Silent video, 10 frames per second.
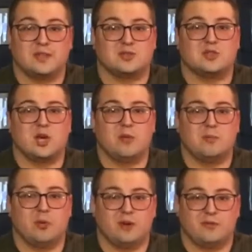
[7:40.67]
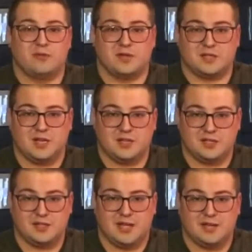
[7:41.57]
that is so important for us to
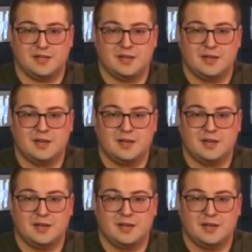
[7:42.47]
understand,